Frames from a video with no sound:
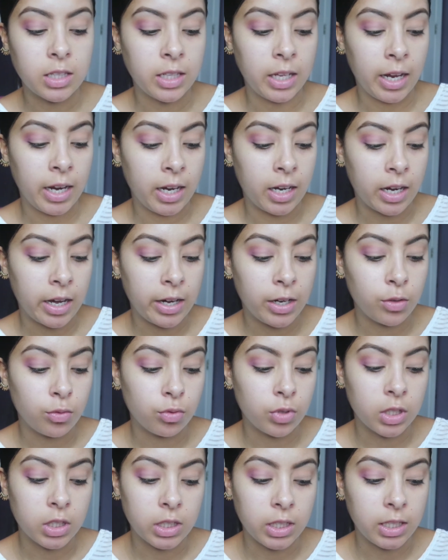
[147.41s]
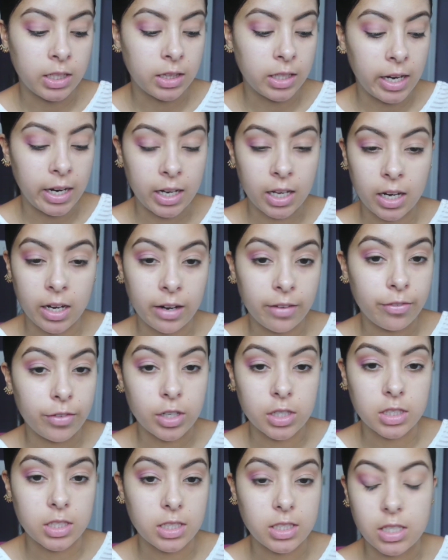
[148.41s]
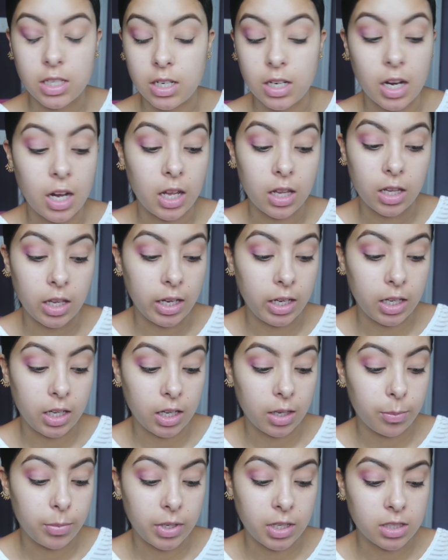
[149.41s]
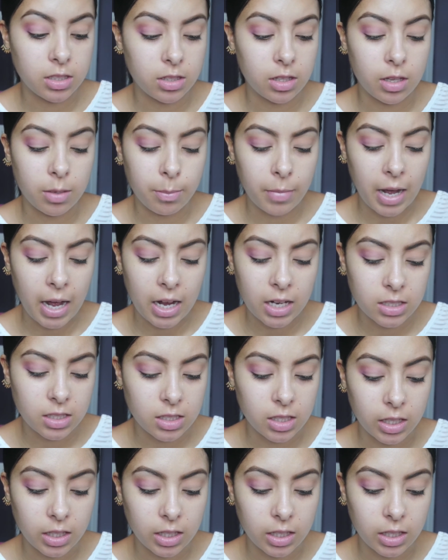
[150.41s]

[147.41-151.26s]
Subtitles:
Like, I didn't really like it at first. I did not like it because of the mattes.